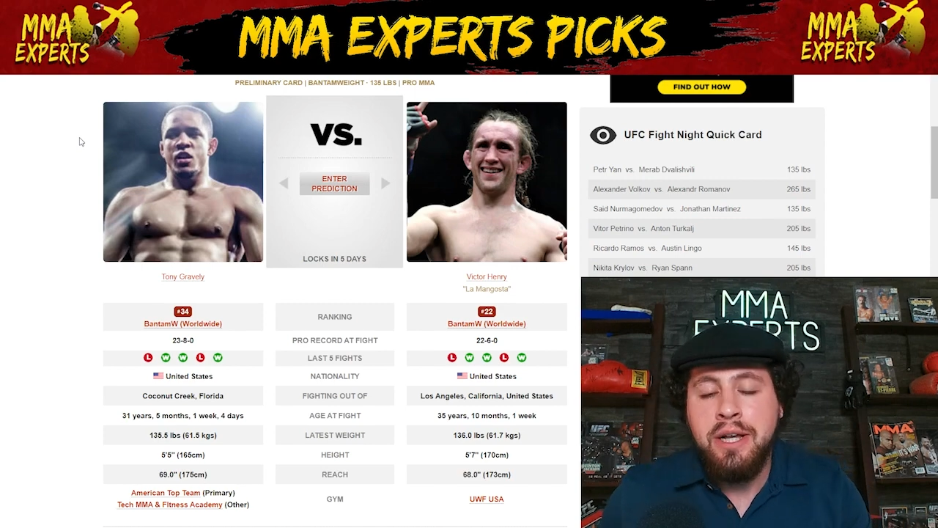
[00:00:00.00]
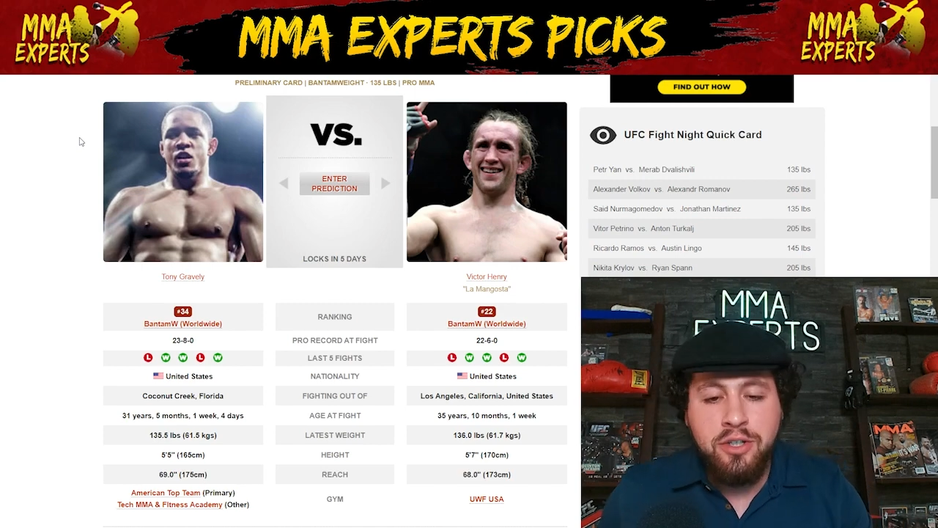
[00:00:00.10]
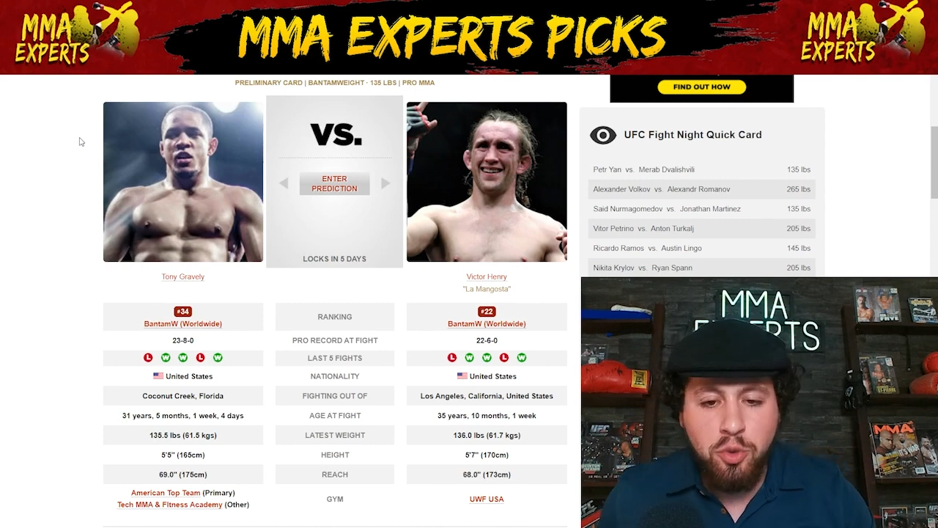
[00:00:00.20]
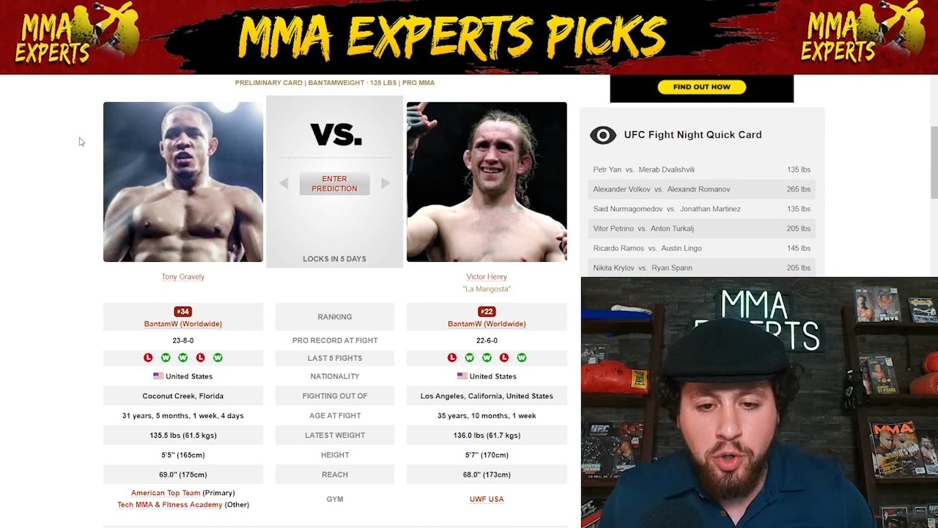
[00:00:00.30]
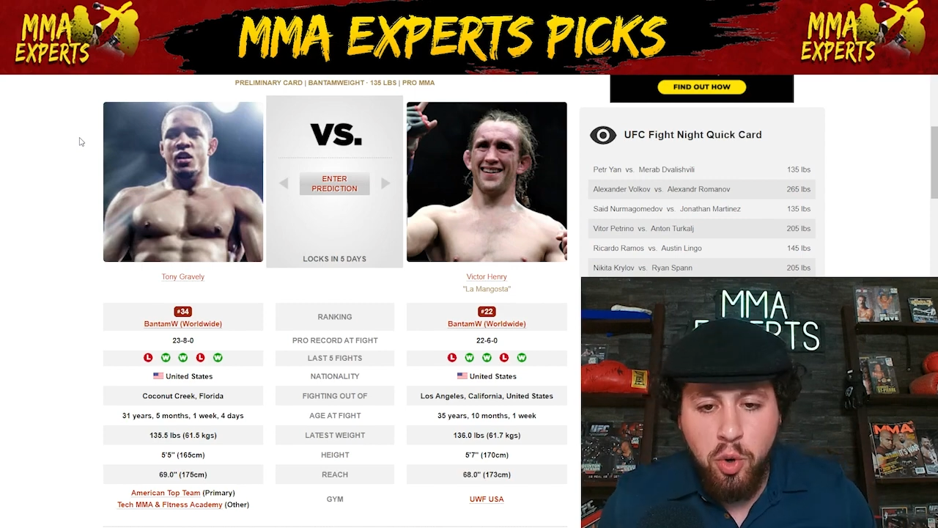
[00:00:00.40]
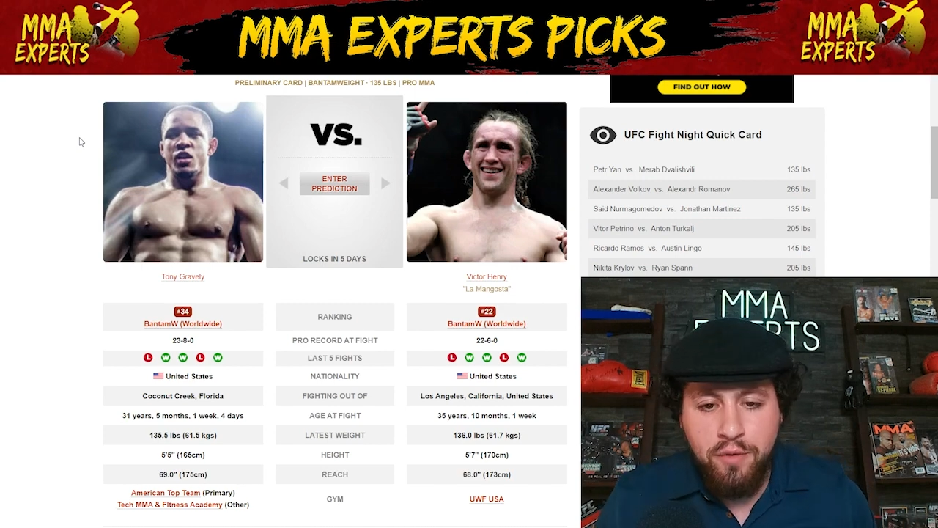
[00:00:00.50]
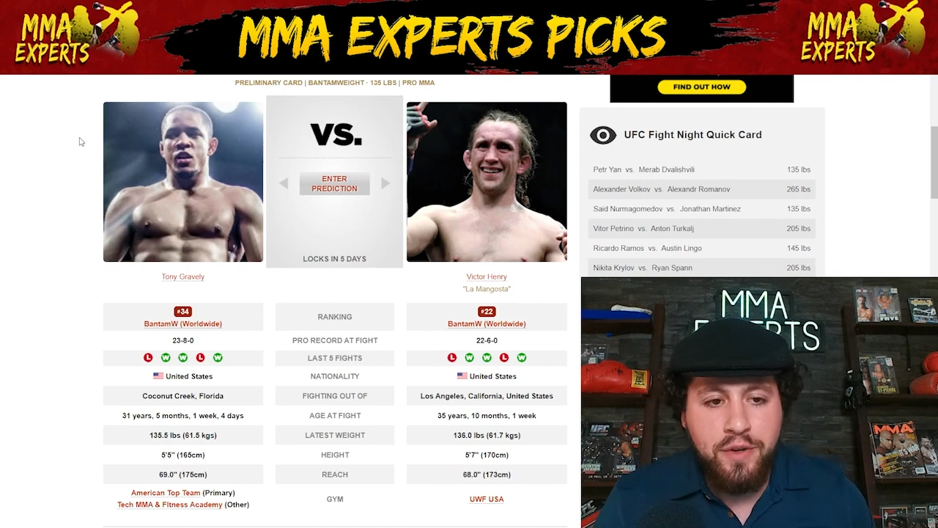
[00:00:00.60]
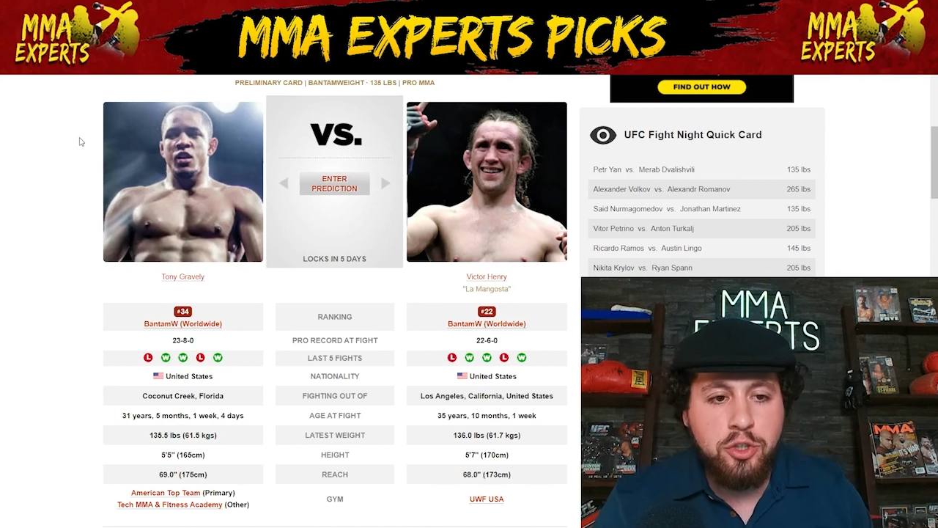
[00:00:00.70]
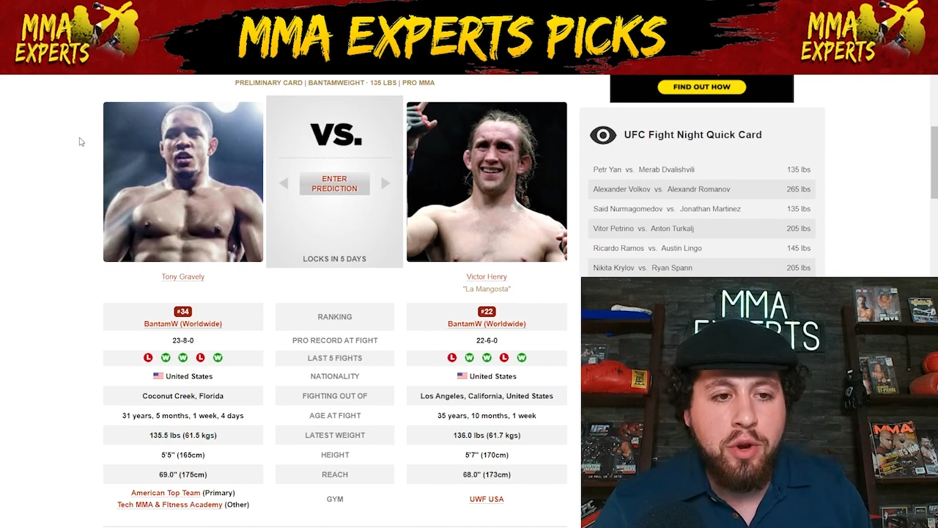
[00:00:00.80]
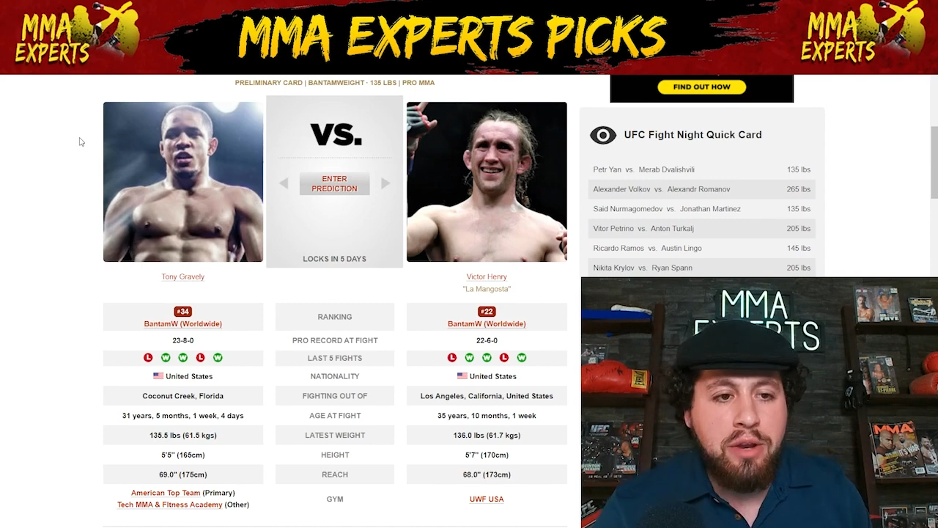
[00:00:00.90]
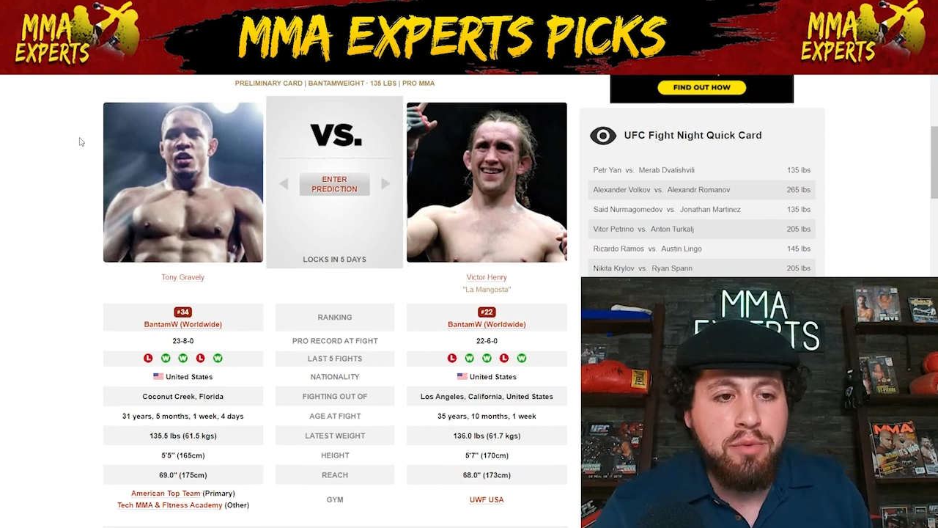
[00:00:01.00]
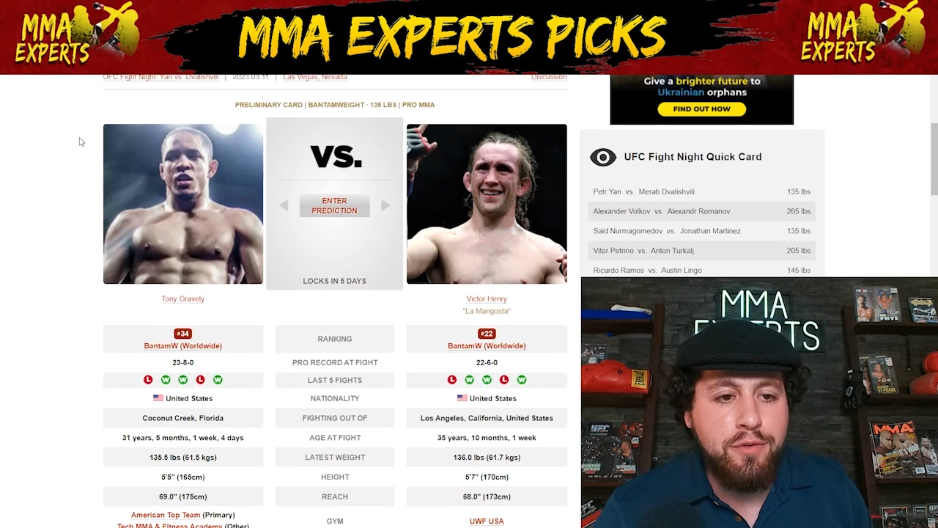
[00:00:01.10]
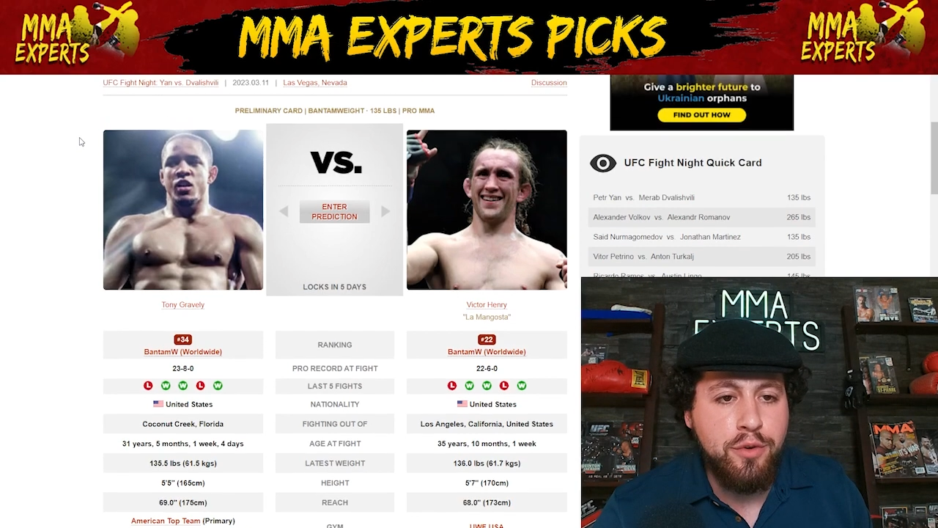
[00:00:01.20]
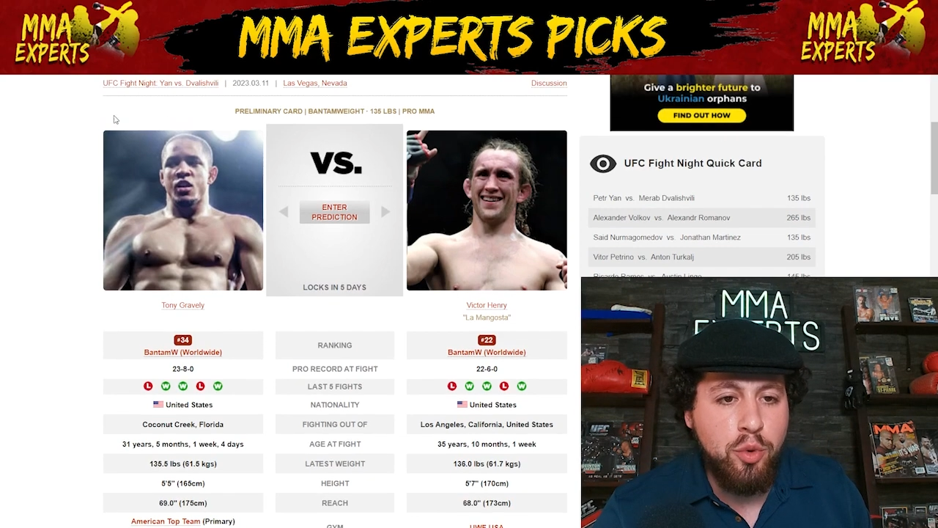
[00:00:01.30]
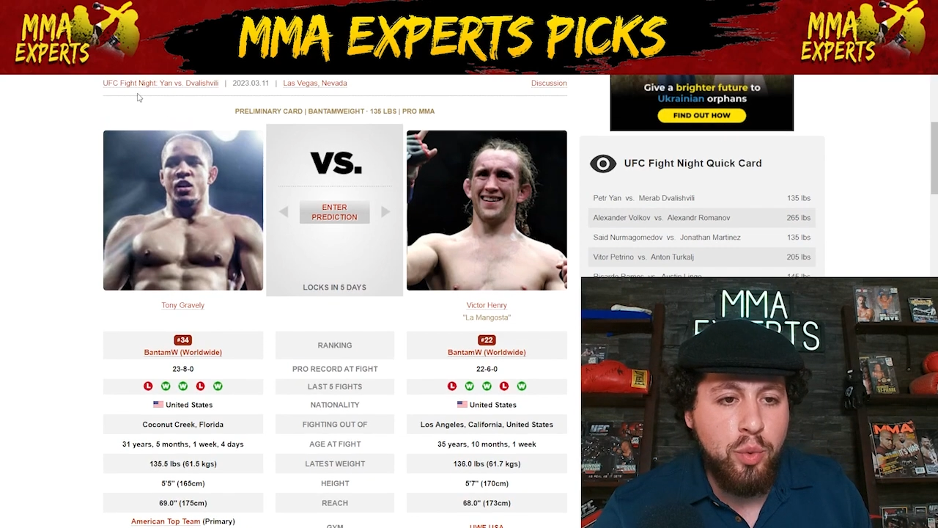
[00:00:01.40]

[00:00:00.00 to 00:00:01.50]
So we're going Victor Henry for the